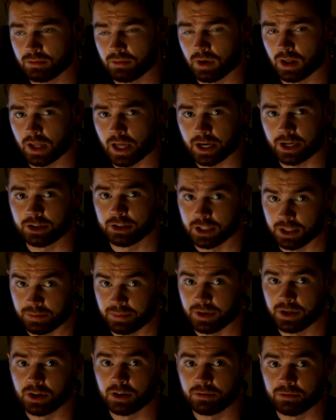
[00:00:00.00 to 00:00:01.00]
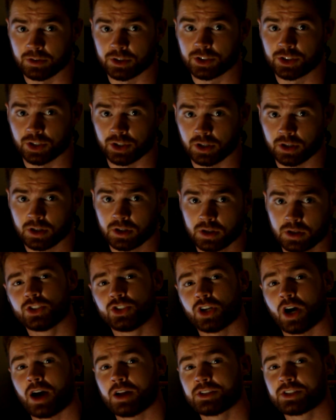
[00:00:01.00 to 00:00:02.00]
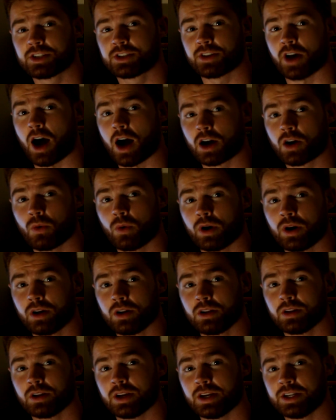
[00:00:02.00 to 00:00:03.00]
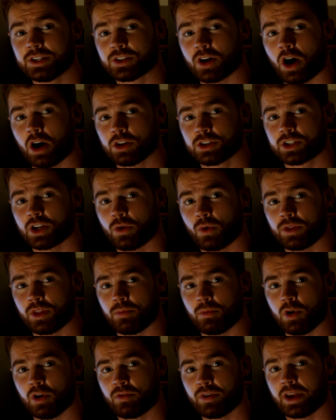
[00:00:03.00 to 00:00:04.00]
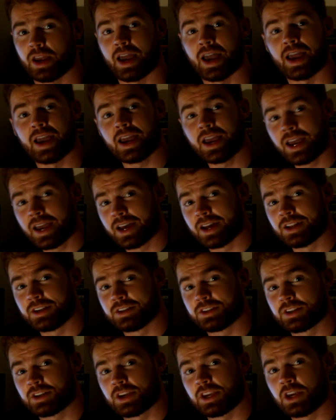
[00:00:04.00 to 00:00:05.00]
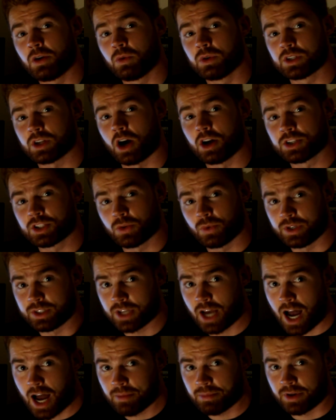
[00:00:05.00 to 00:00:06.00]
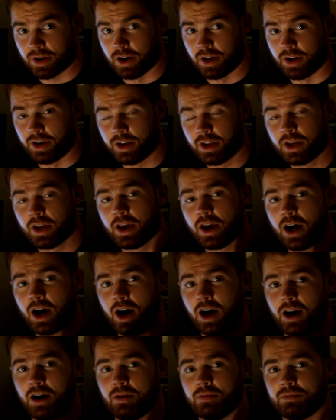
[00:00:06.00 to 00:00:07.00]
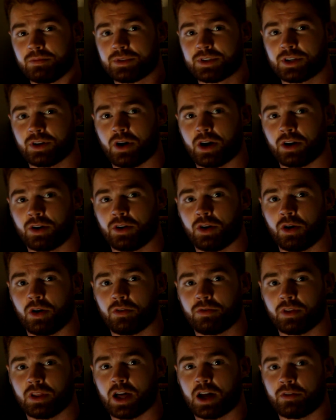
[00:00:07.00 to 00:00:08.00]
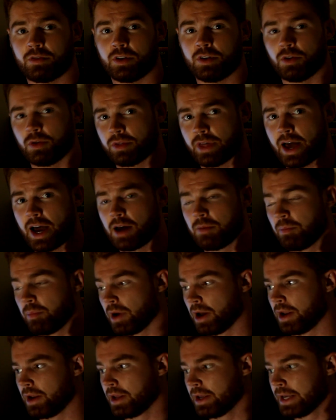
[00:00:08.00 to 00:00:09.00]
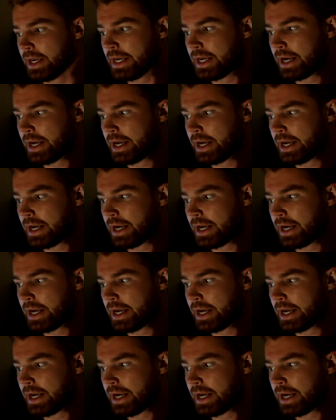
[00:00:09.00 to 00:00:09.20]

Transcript: a lot creepier for sure. John Stockwell is also in the movie, and he was also in Top Gun, so I don't know if a lot of you knew that, but